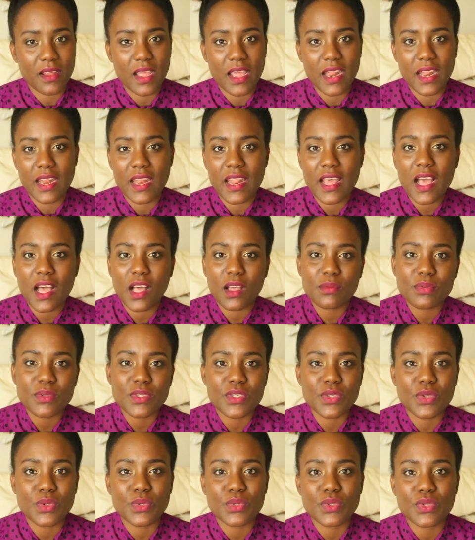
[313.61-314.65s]
and it
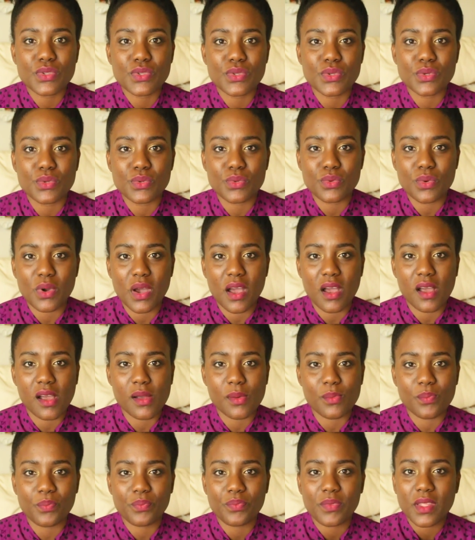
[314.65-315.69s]
helps you
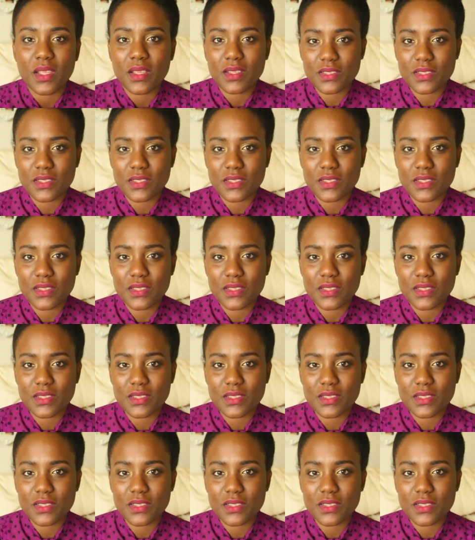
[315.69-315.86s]
to